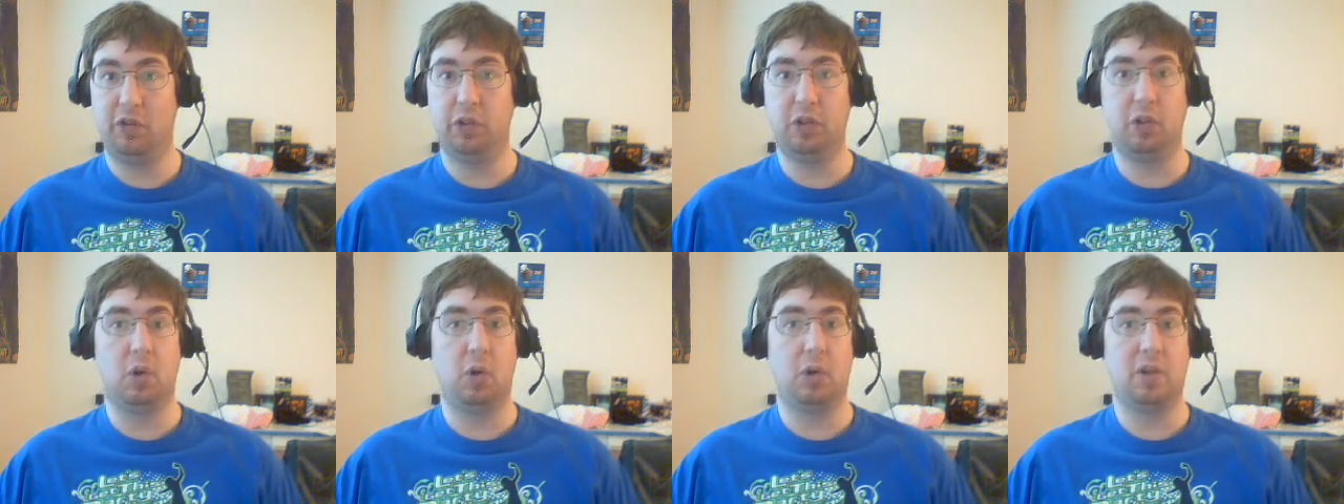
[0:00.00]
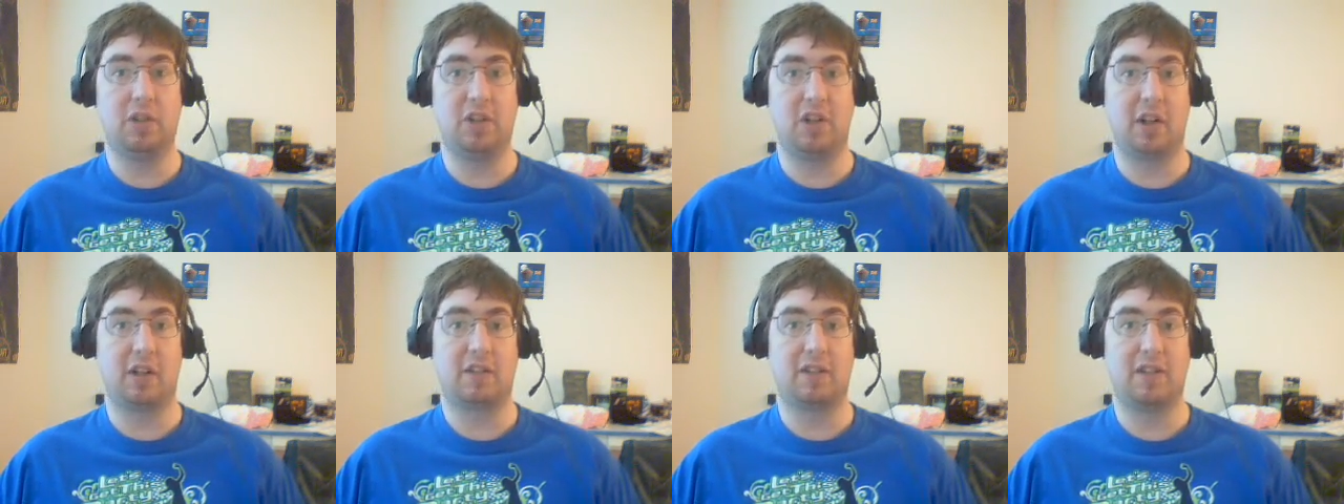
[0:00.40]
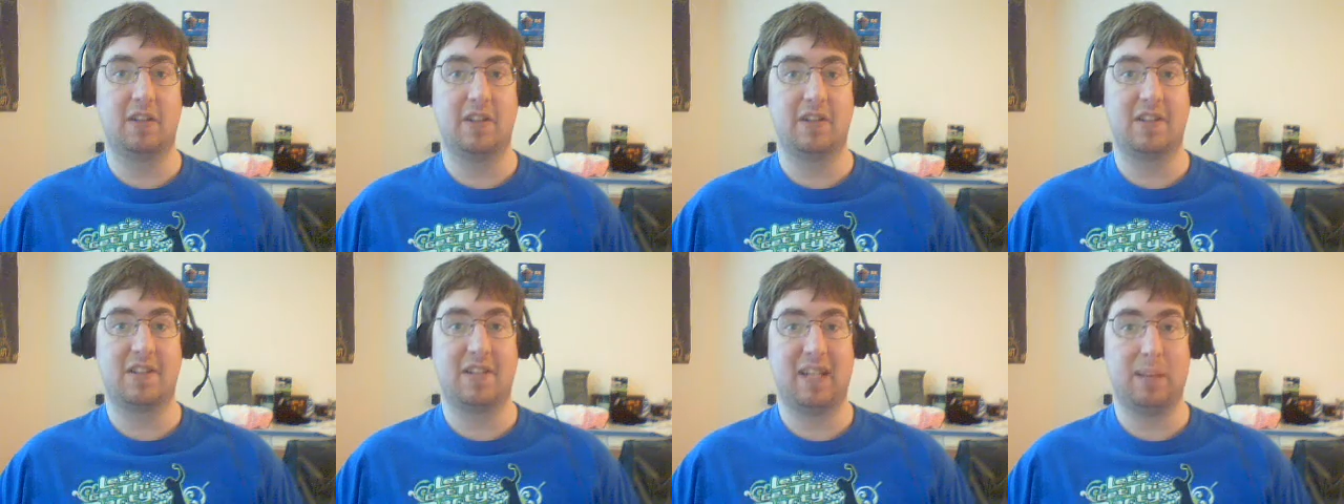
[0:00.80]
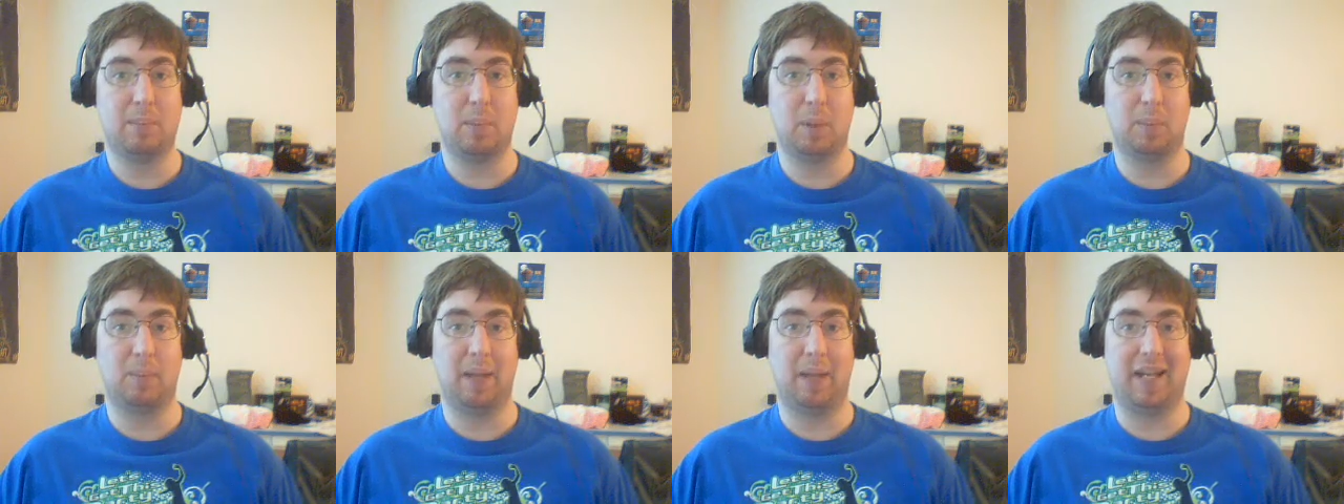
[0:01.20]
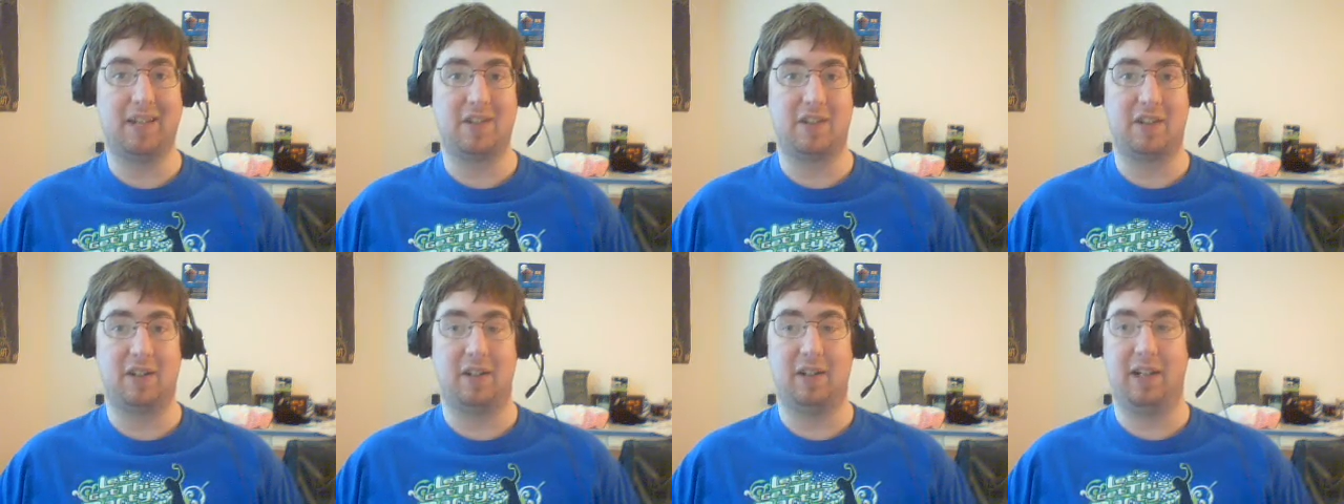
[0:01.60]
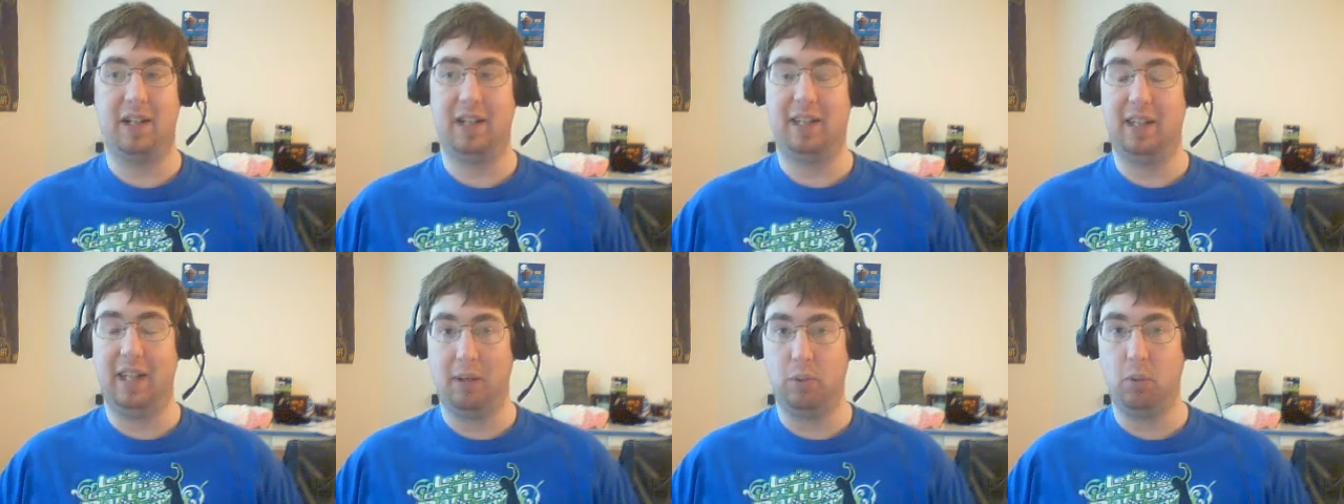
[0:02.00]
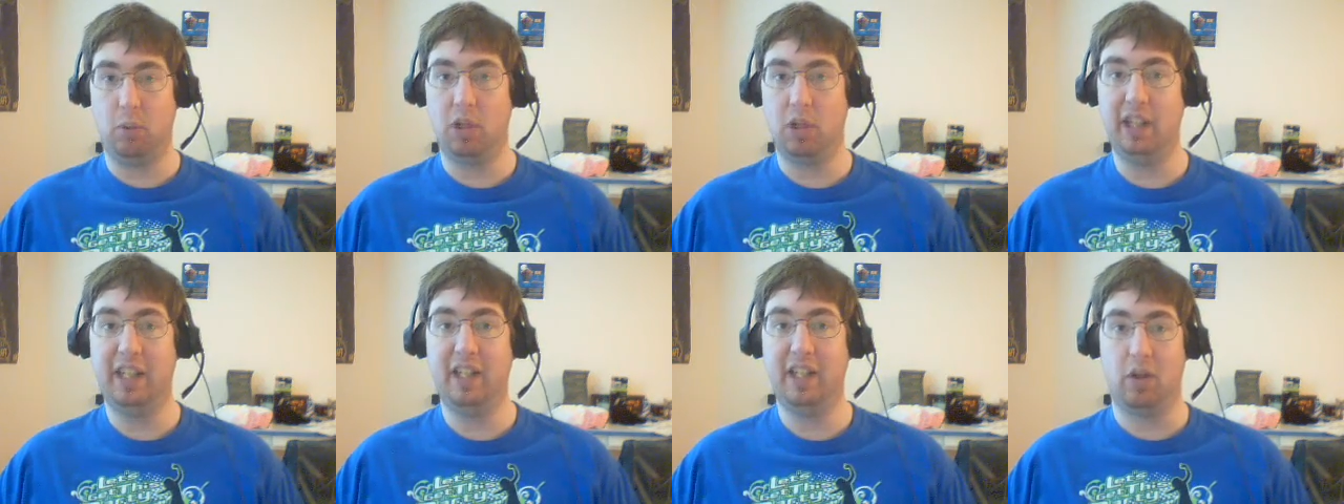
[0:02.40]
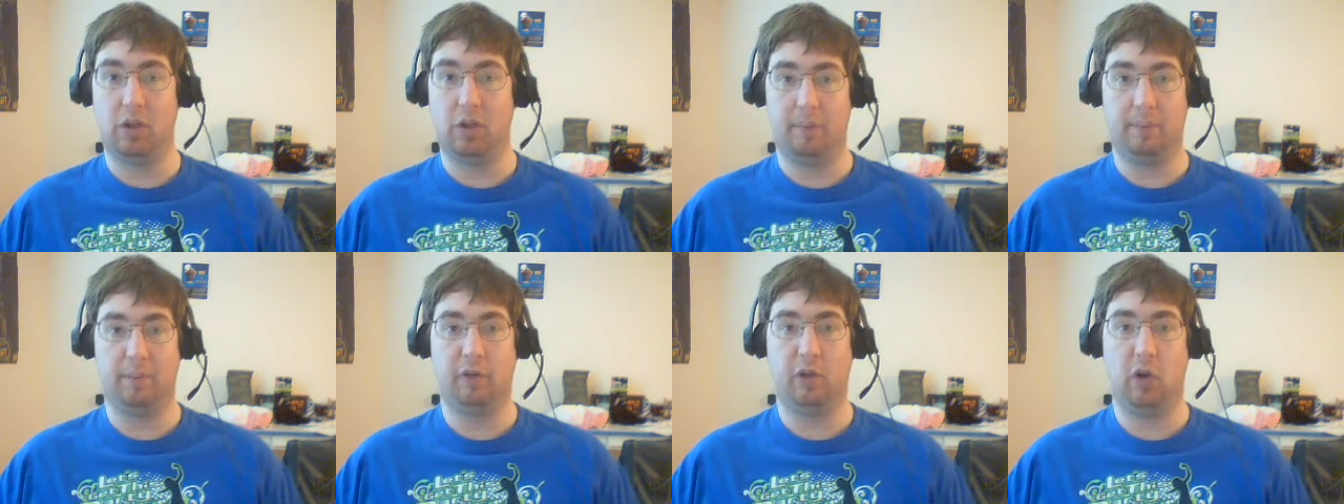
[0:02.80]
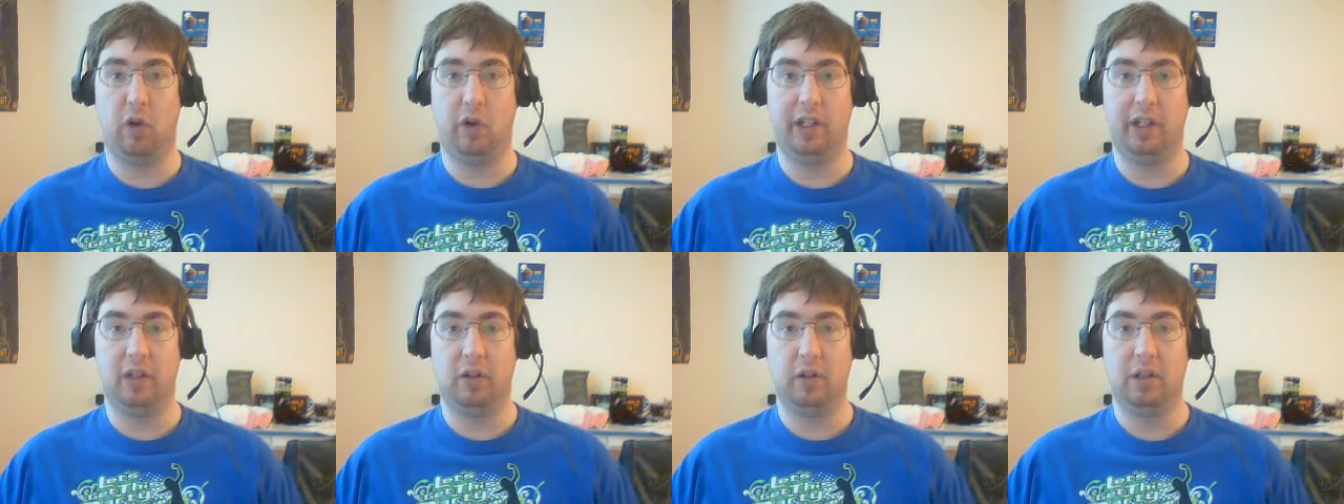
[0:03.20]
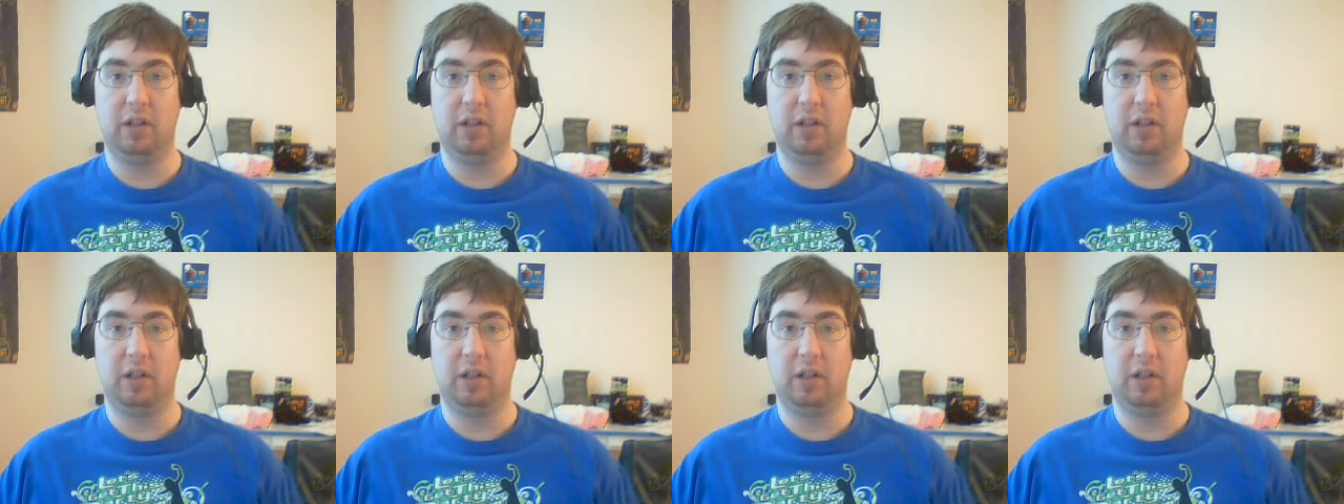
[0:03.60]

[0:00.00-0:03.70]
you go and talk to the stable master and they will heal them for you.